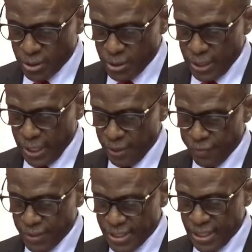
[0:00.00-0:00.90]
their
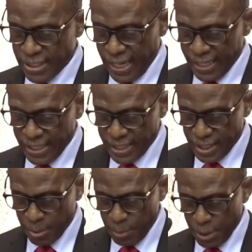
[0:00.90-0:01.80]
facility at the
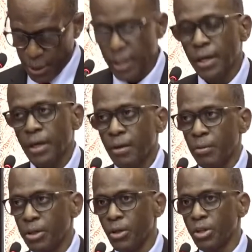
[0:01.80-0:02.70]
ECCB. We
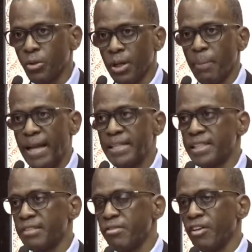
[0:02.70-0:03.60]
do not know the
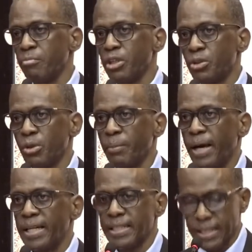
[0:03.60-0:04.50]
balances. We haven't been told the
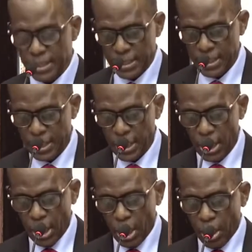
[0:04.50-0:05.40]
balances.
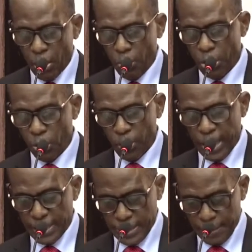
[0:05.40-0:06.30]
We know
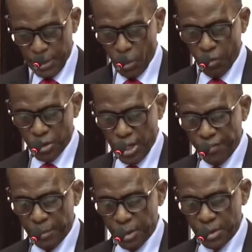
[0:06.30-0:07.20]
that the overdraft
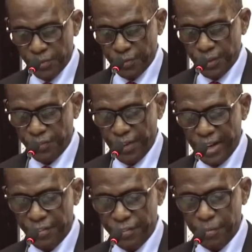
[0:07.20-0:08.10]
limit is
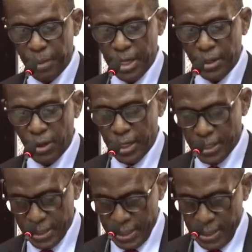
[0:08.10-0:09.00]
$55 million.
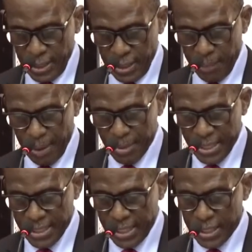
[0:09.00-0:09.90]
The Prime Minister
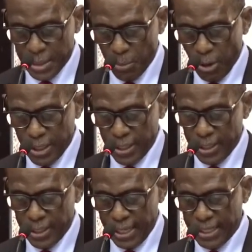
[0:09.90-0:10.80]
said this morning
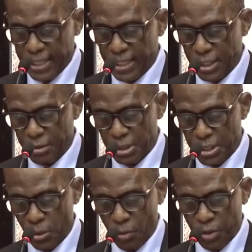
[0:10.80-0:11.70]
that they had increased
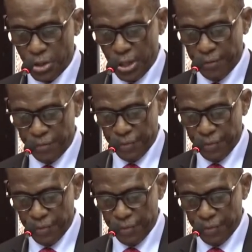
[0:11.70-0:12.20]
the overdraft